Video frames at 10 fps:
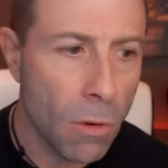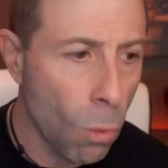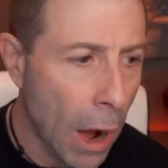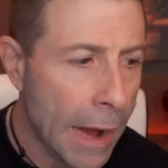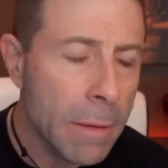
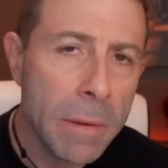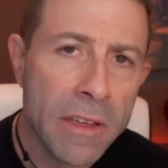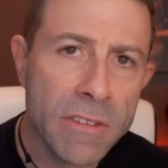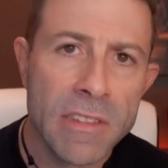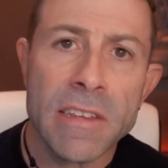Why?
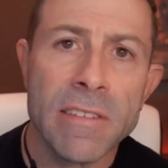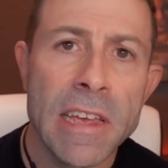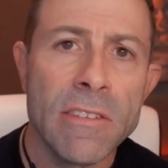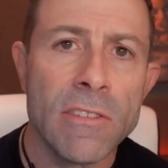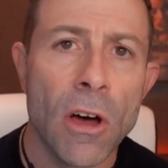Because they
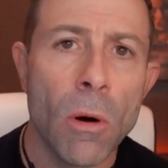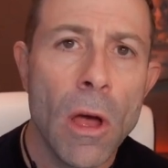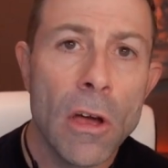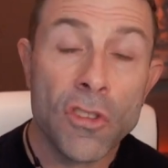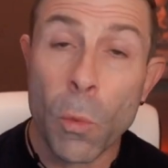say so.
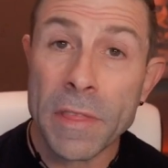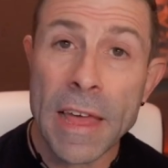So what